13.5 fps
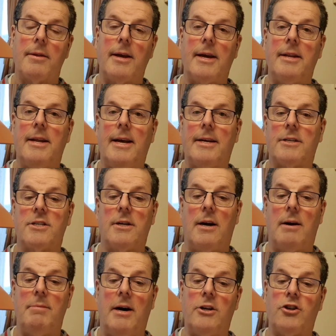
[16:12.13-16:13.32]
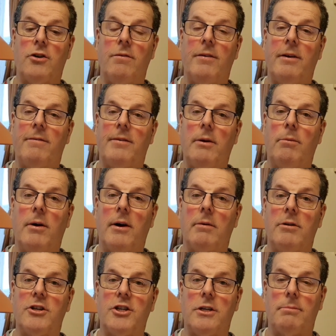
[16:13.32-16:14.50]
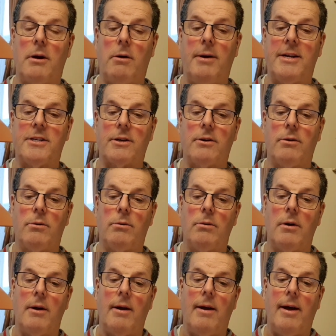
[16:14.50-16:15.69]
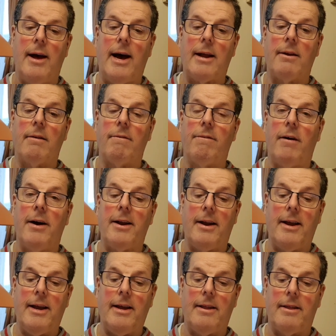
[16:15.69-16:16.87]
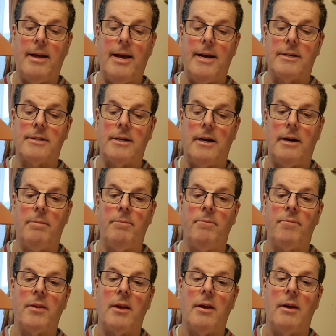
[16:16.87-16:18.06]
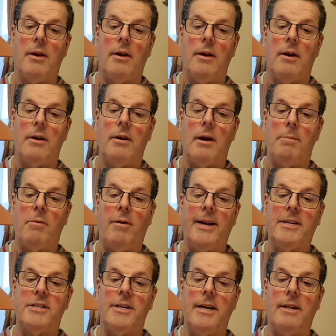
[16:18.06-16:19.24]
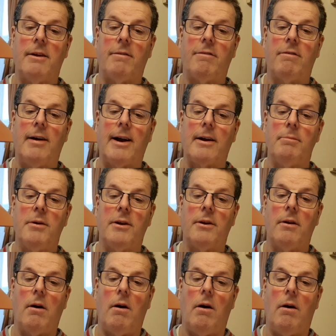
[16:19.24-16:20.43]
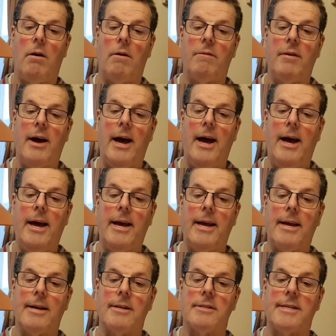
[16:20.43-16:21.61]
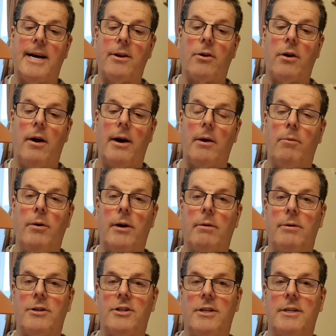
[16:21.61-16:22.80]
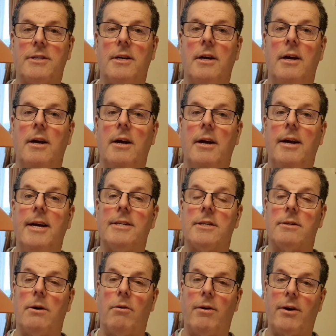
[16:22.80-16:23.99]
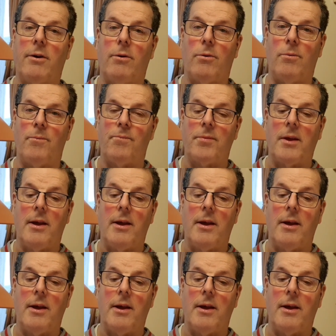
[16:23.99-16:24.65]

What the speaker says: Then there's Psalm 151, which is poetical. And finally, there's number 18, the fragment of a Zadokite work, which is historical.